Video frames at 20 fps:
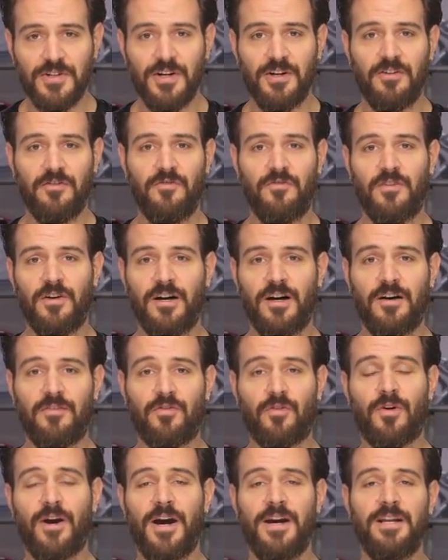of a
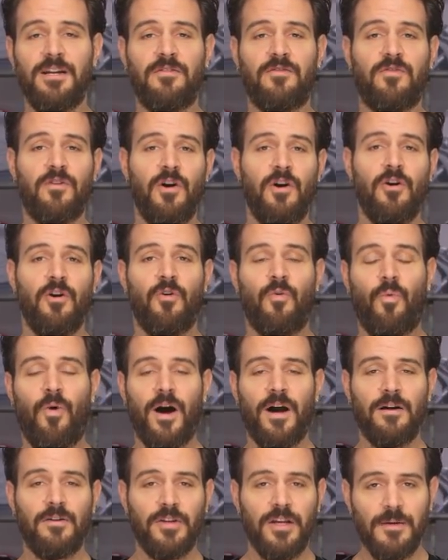variety of
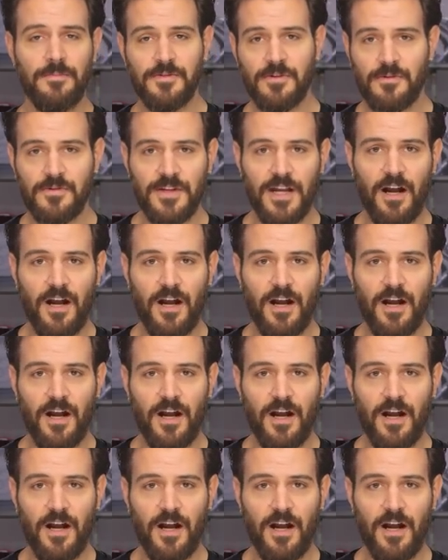wild hipsters